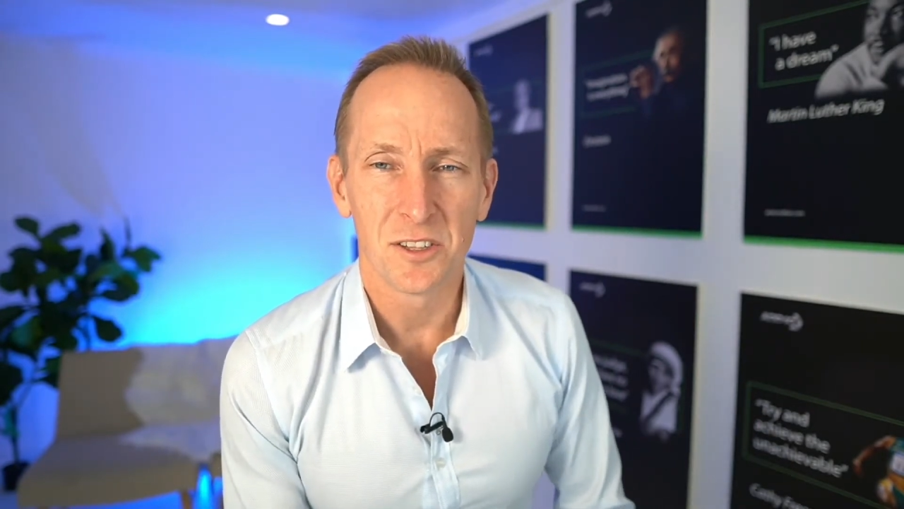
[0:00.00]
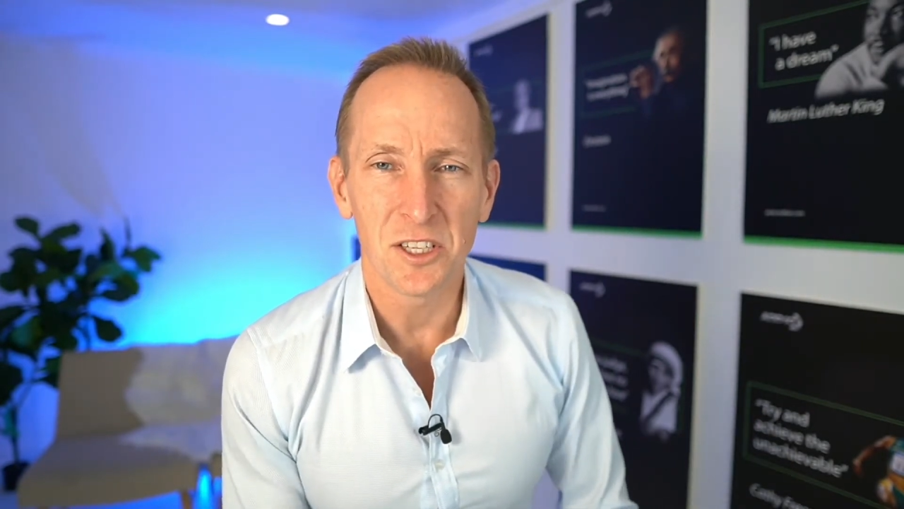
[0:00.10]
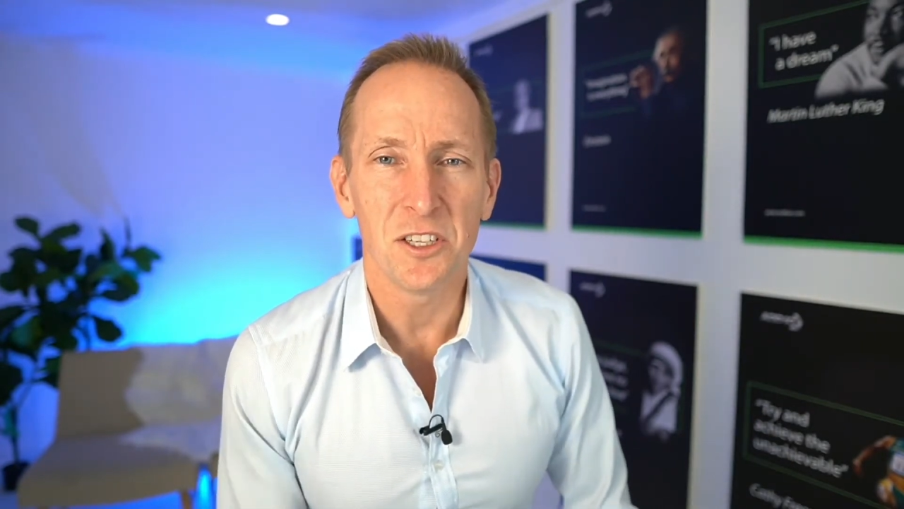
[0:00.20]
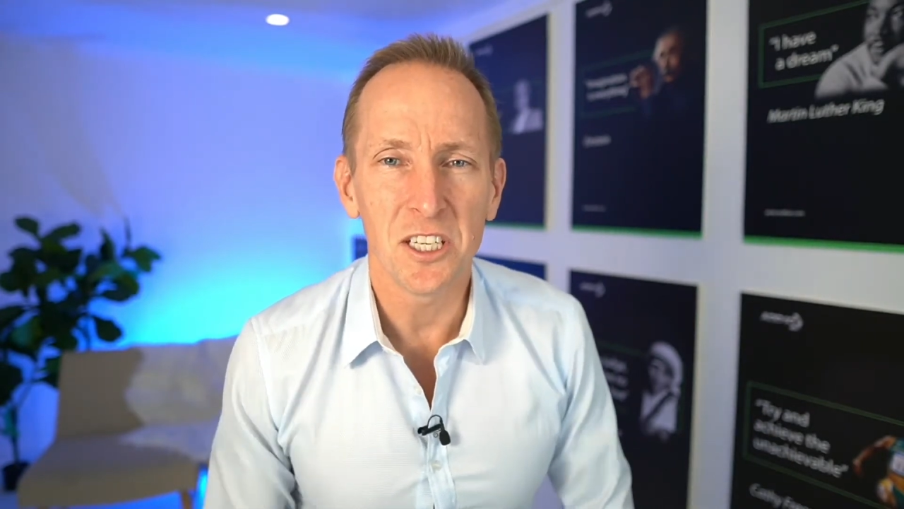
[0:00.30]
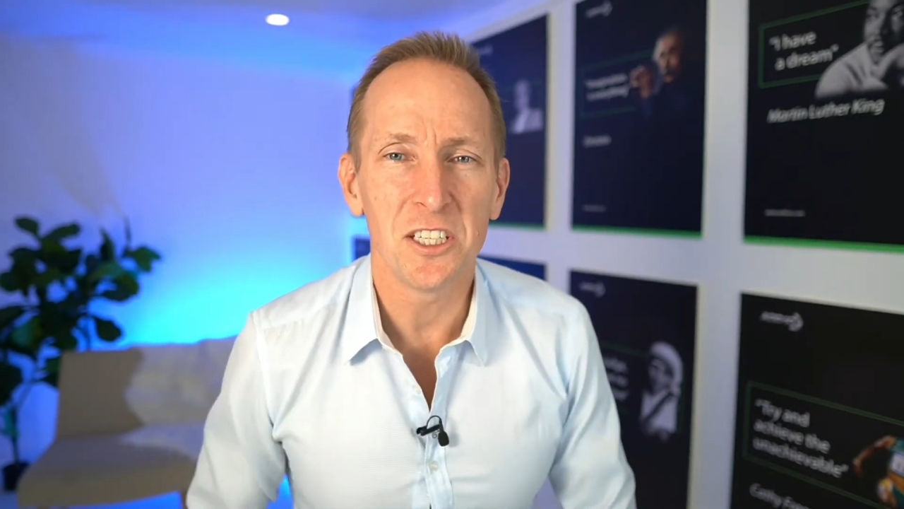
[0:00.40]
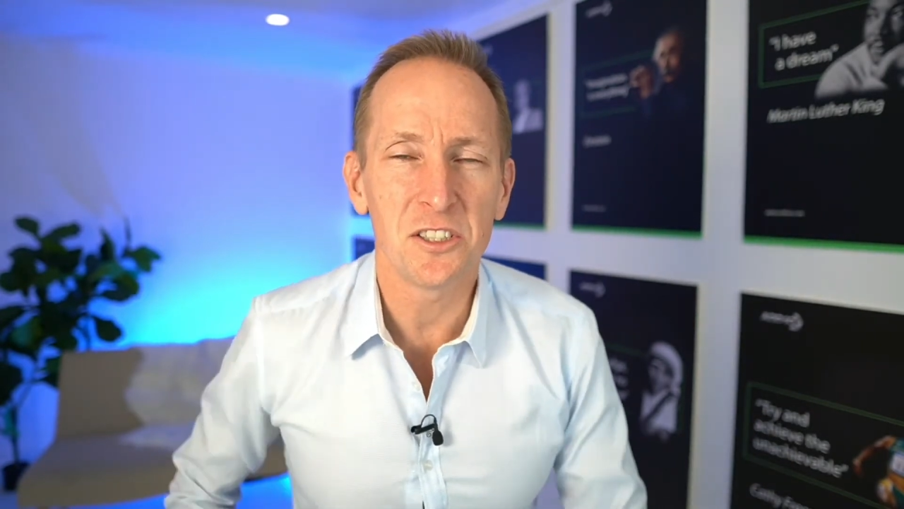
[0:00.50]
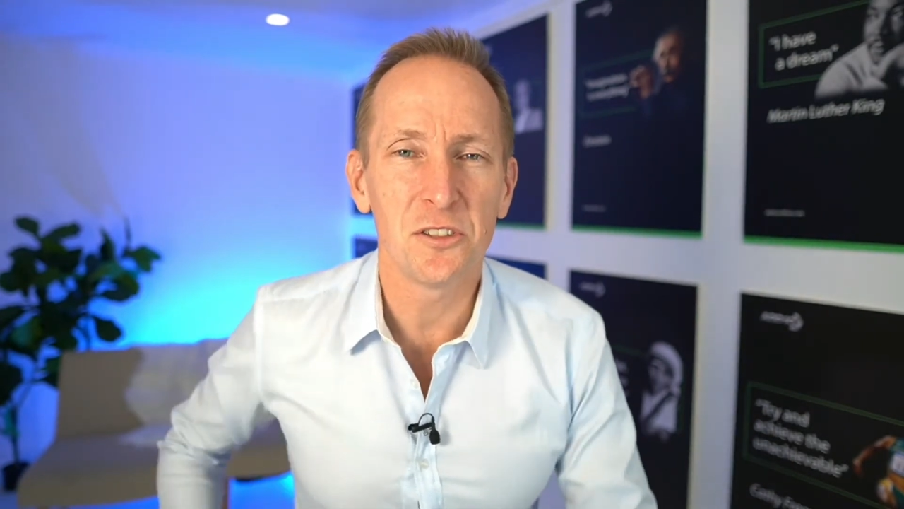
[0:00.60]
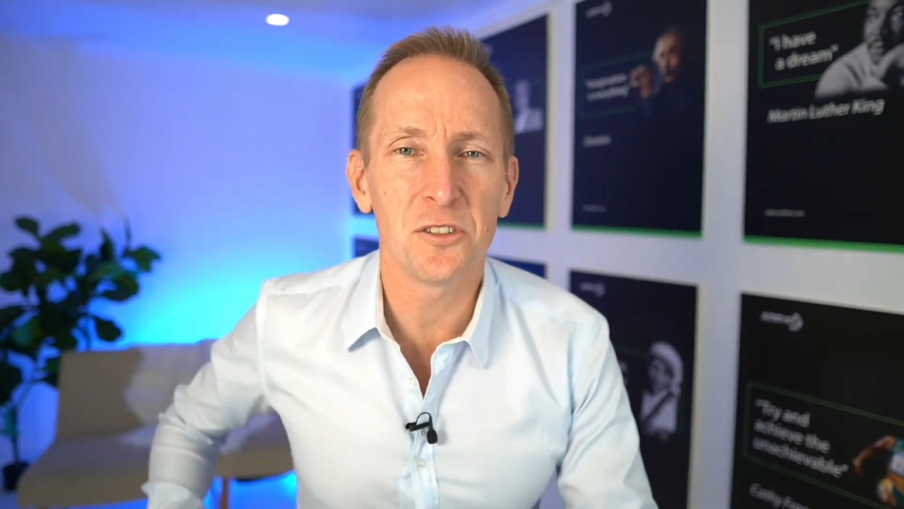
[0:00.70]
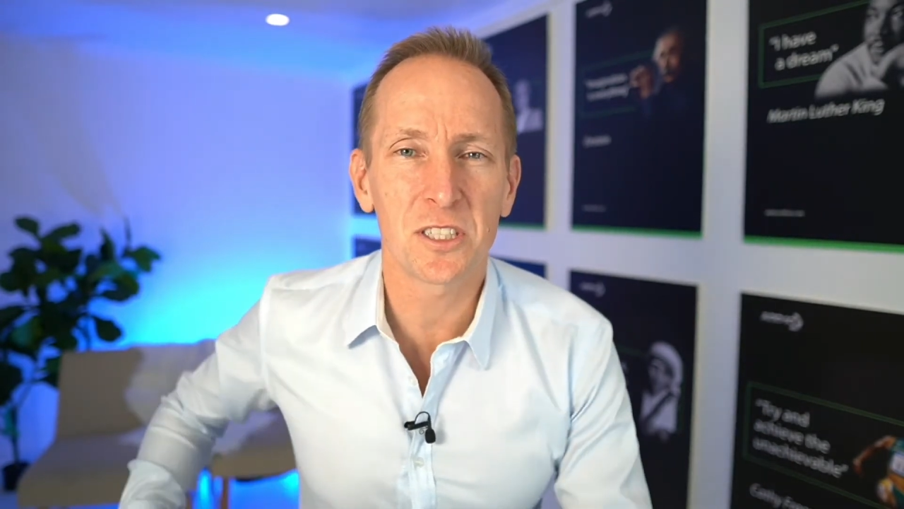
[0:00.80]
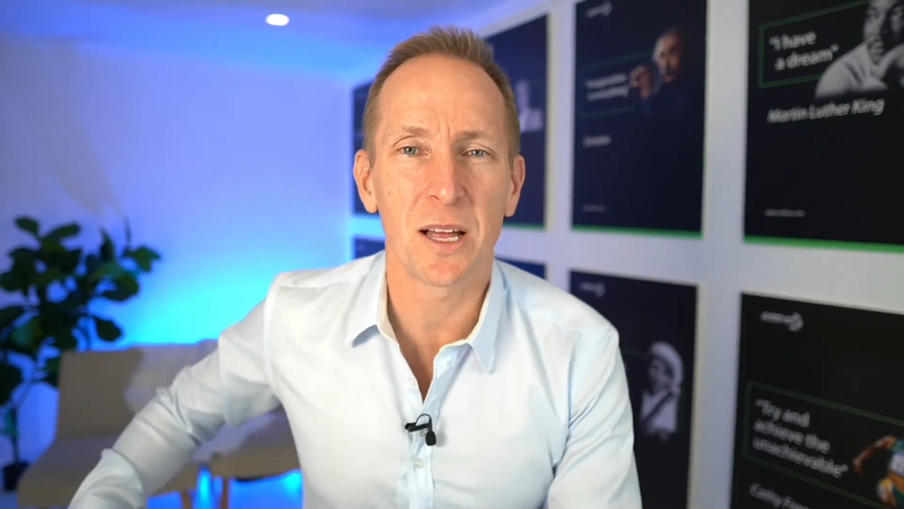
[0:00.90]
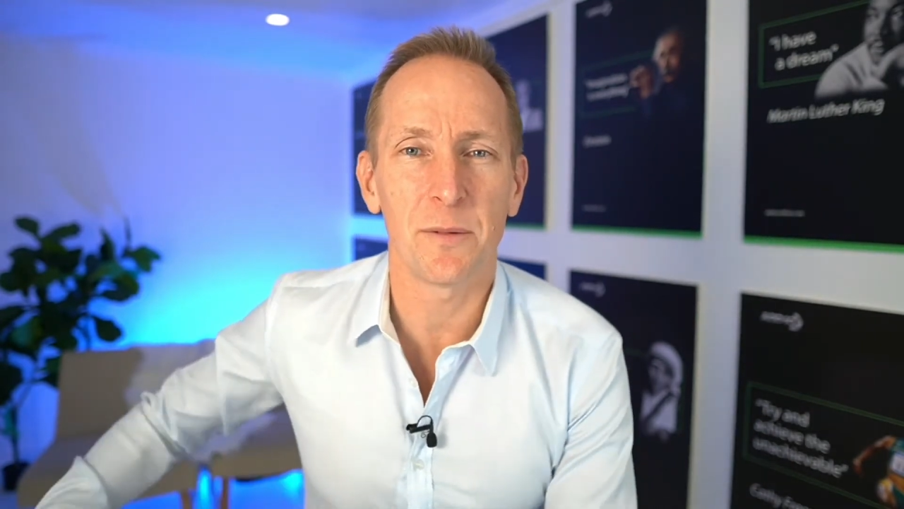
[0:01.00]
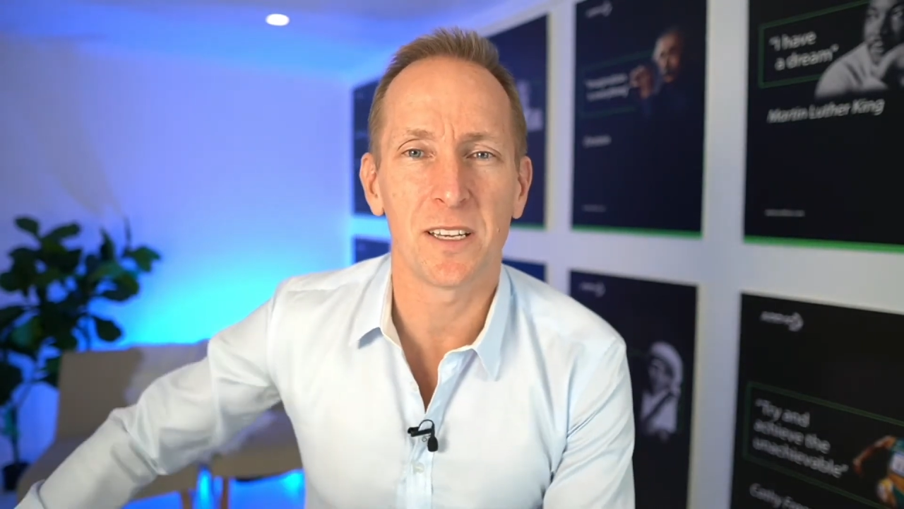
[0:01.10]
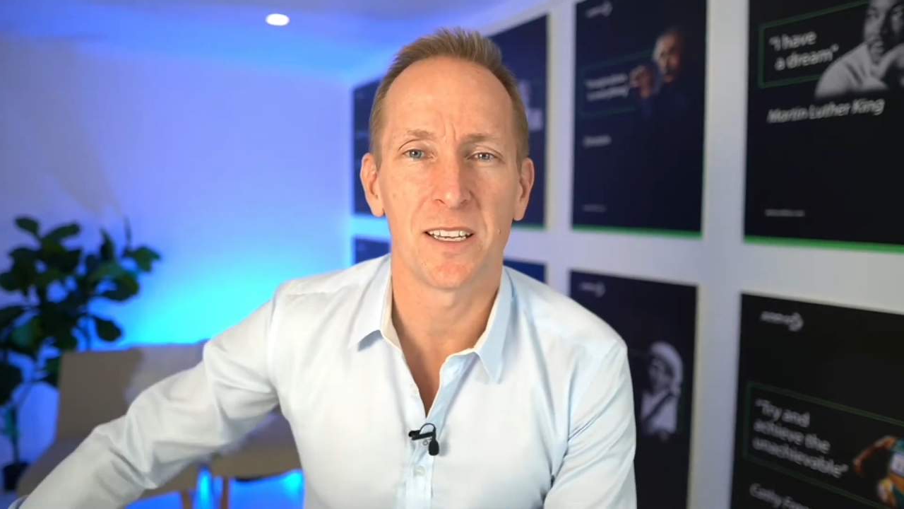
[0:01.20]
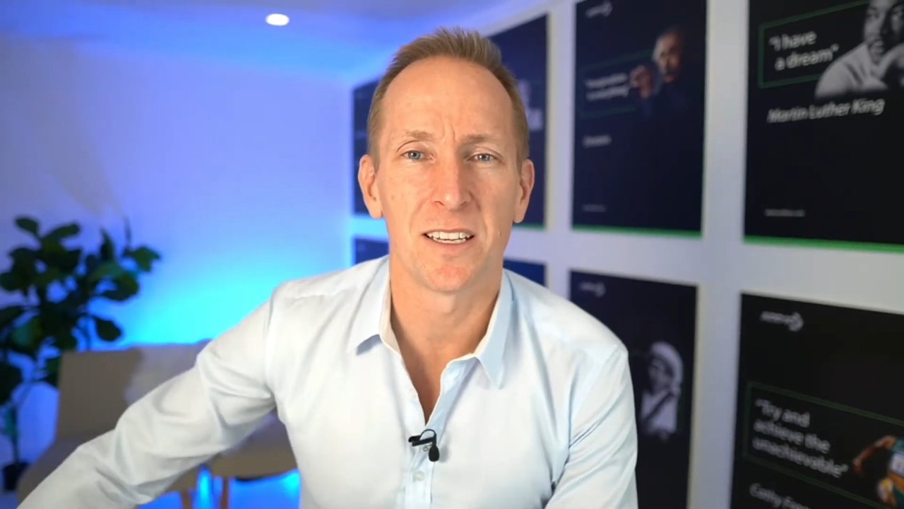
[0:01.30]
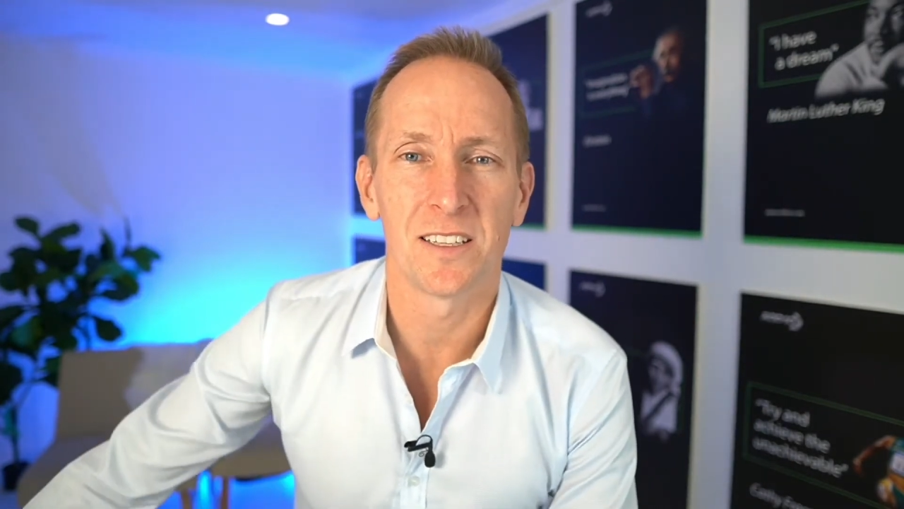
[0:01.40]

that you need to do something,